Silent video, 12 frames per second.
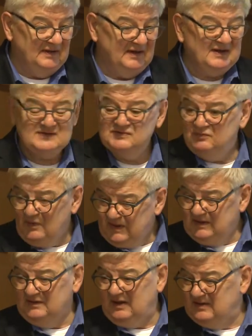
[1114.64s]
As
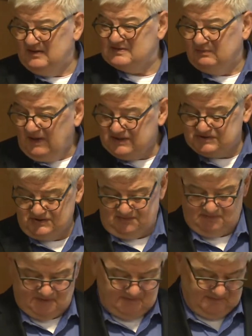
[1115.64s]
weak and as
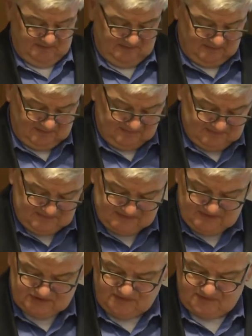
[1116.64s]
questionable all these
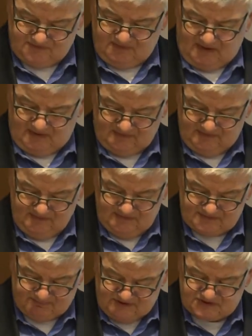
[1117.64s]
issues are,
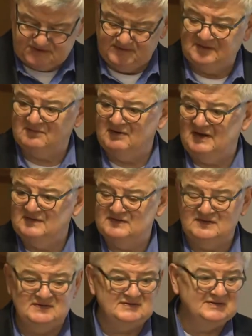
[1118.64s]
especially in the
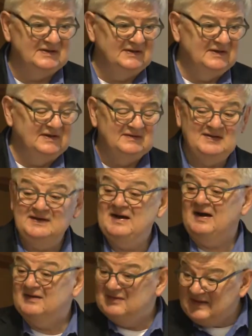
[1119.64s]
crisis, they
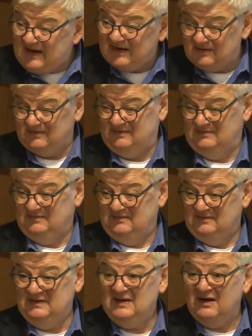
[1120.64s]
are there.
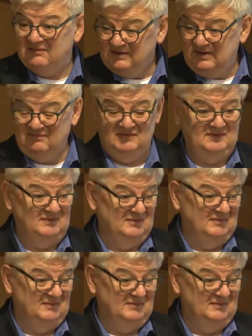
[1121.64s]
They are a given.